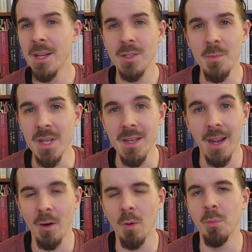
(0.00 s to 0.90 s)
To me,
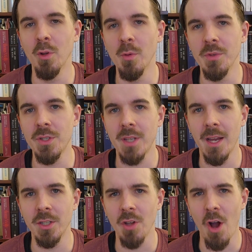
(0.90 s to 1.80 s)
Harold Bloom just
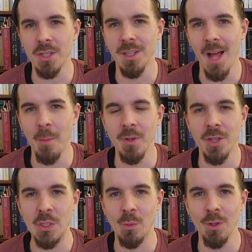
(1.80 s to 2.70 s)
kind of talks a lot, but
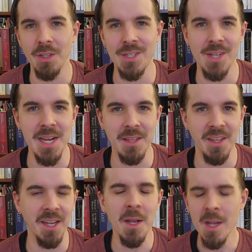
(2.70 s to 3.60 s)
doesn't really say
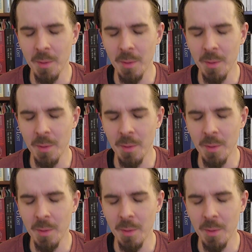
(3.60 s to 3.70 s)
anything.